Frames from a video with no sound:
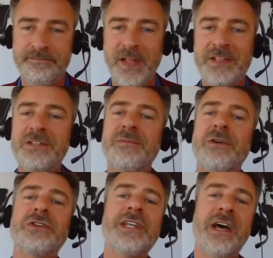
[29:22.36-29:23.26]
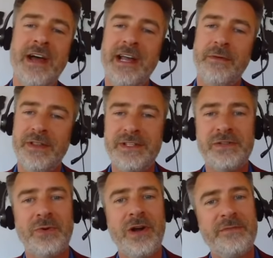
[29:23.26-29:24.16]
This is Marshalltown, Iowa. This
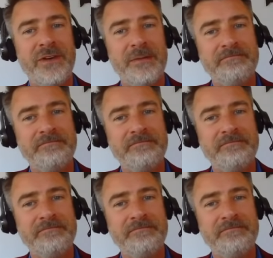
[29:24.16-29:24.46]
is where I'm from.